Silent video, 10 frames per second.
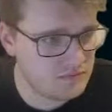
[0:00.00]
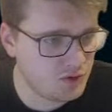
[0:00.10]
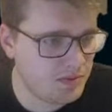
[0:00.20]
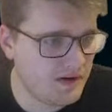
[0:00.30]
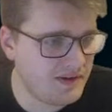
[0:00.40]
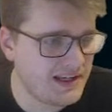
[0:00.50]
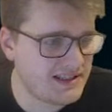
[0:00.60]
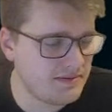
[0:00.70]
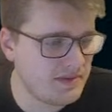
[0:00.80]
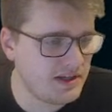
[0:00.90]
So pivot
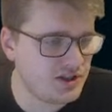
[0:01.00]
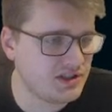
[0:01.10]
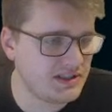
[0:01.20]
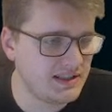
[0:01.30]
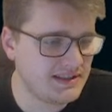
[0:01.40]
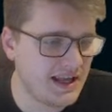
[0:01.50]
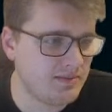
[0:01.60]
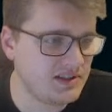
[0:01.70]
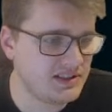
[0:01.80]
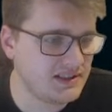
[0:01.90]
SMB just
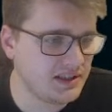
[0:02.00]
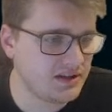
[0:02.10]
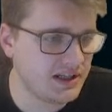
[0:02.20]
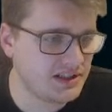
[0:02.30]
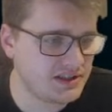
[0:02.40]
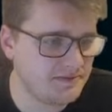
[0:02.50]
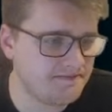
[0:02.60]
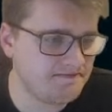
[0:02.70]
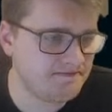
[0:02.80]
establishes the connection.